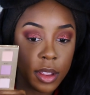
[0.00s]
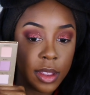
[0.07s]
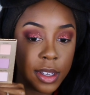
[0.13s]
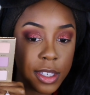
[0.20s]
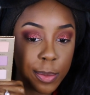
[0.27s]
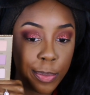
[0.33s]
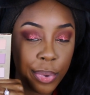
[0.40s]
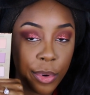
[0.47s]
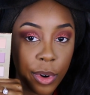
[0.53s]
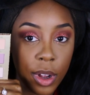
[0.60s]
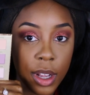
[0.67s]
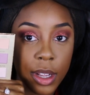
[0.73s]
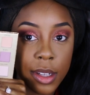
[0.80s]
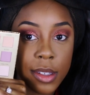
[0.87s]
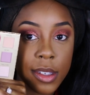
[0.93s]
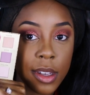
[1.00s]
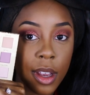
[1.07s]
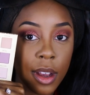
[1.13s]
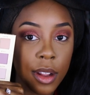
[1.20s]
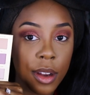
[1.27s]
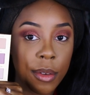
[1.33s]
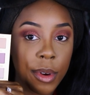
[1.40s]
this bronze
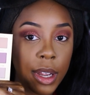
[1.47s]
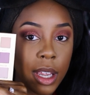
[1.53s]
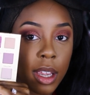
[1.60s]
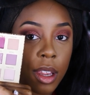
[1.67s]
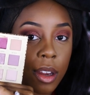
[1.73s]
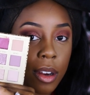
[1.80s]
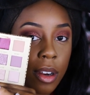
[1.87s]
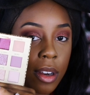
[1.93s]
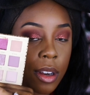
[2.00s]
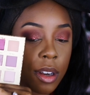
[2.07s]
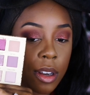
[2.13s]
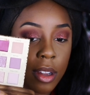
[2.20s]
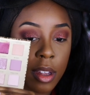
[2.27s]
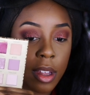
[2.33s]
color right here